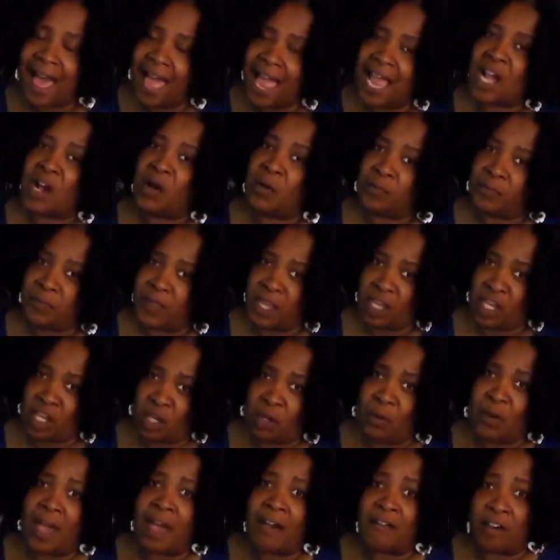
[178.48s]
I hope that
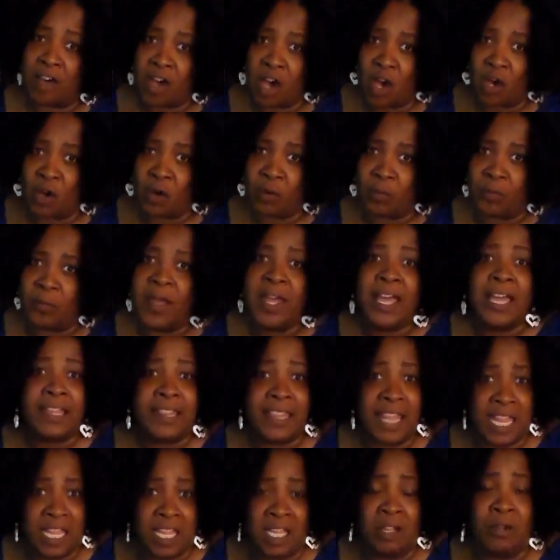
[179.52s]
you have a home
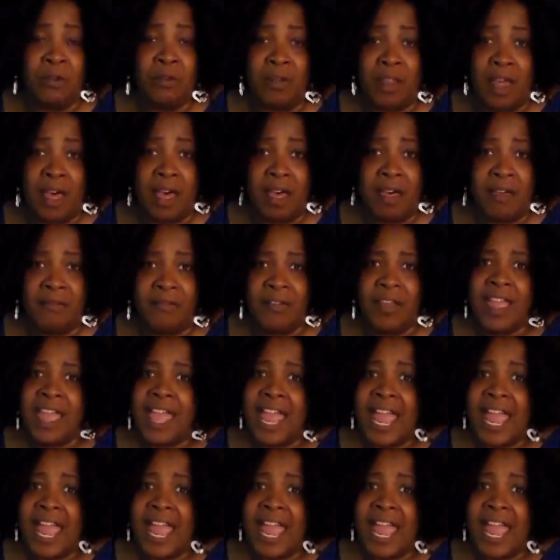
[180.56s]
that you love.